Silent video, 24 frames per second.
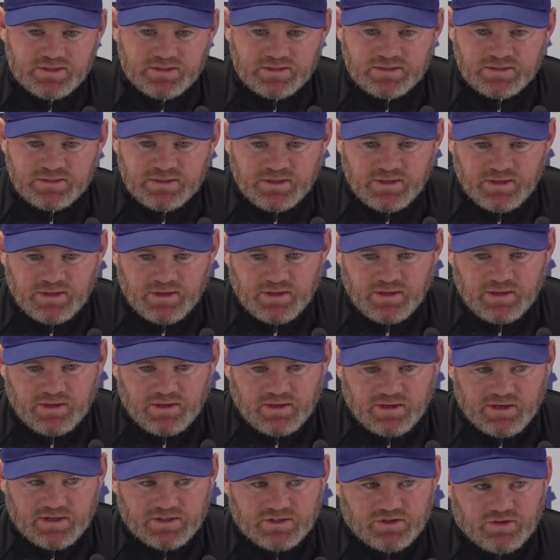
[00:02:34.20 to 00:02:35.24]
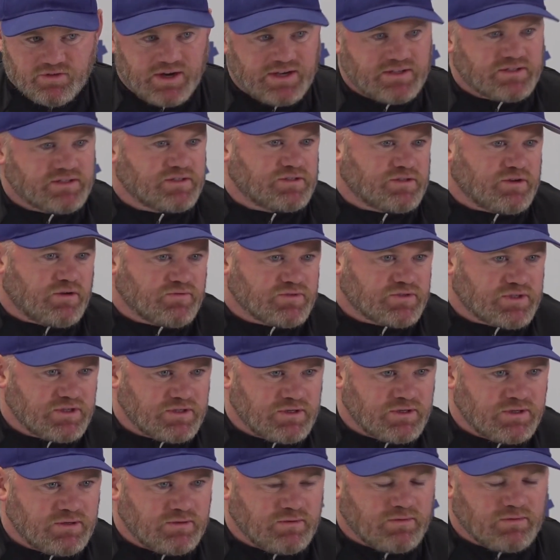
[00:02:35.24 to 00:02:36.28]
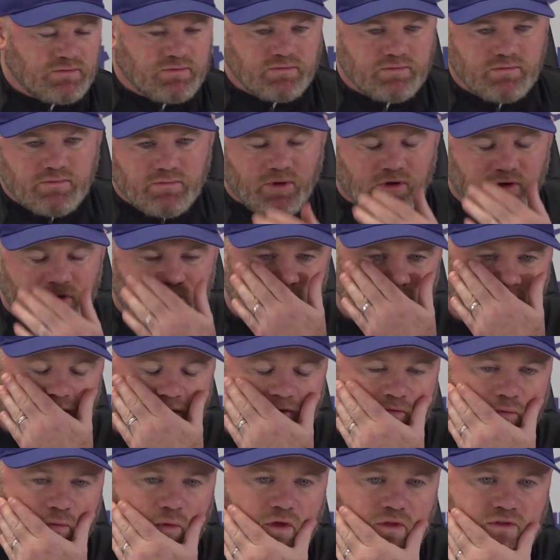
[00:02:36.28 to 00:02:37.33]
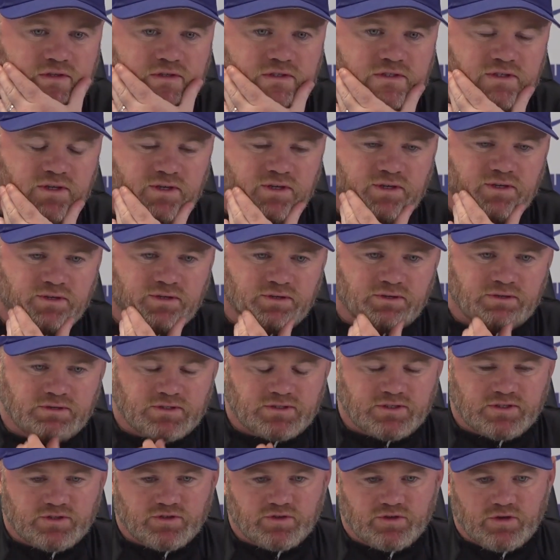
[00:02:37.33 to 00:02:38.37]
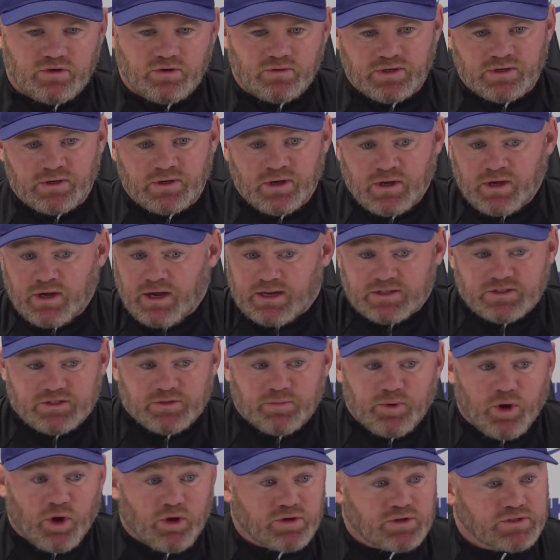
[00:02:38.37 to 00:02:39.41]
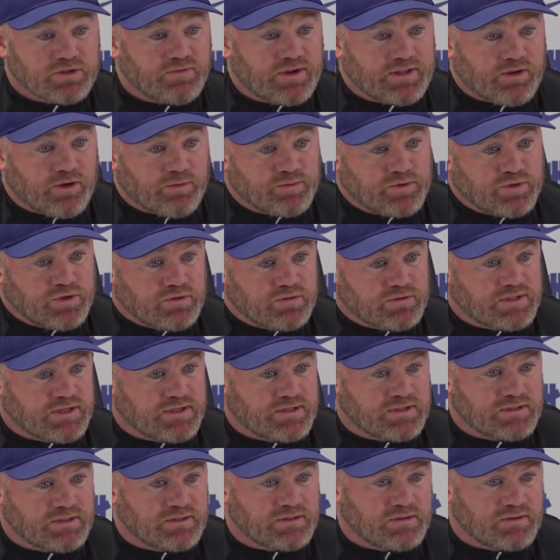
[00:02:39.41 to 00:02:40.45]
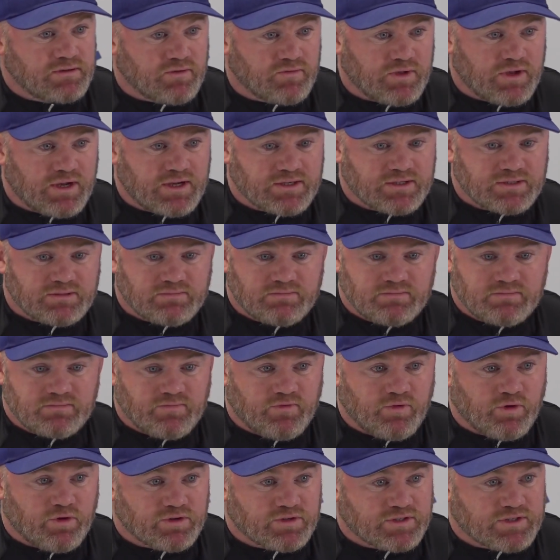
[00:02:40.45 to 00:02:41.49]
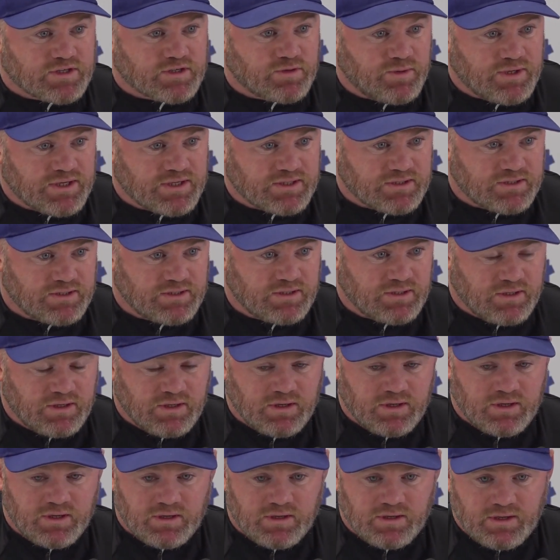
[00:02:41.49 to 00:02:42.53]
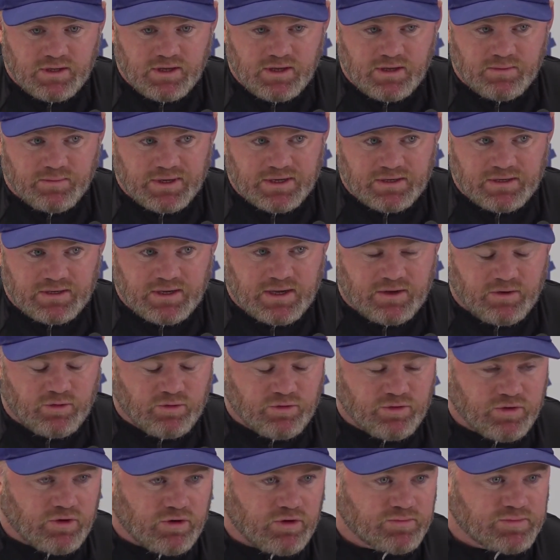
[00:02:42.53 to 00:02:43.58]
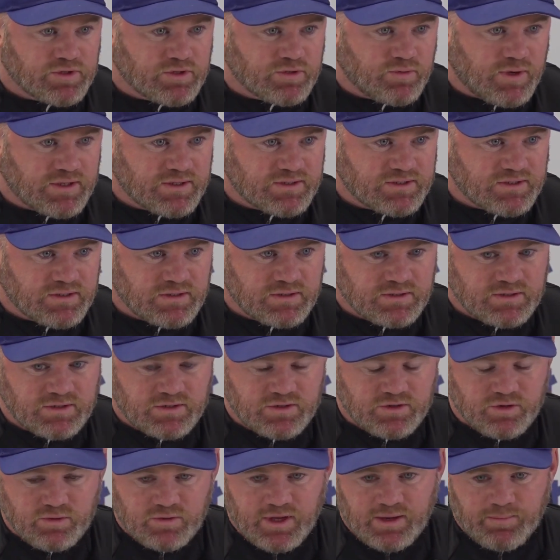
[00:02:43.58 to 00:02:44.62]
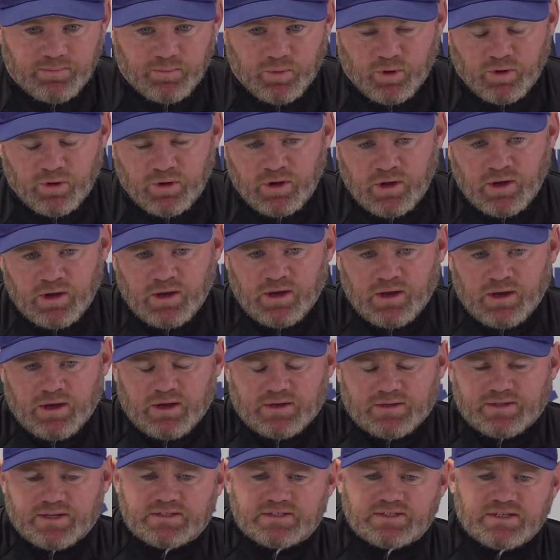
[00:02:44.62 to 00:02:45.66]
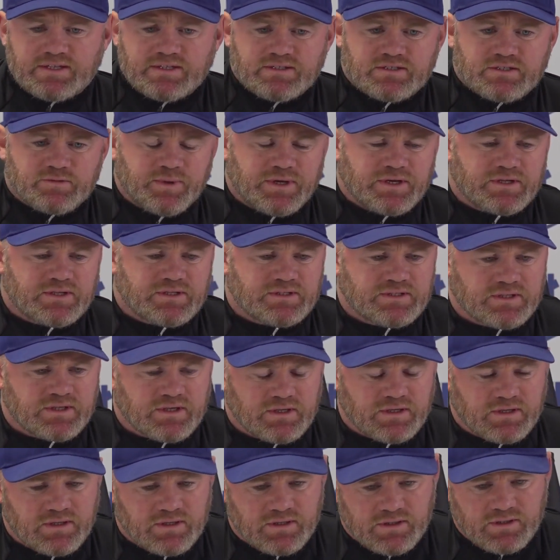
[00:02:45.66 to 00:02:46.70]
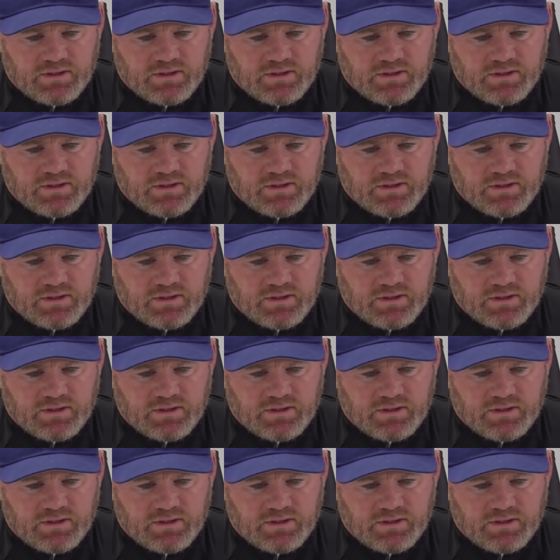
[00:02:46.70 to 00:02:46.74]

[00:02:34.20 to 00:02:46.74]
And obviously, the final straw came at Elland Road. There was one or two other pretty insipid performances as well at home, notably to Stoke City on Boxing Day. What now for Rooney? Who knows?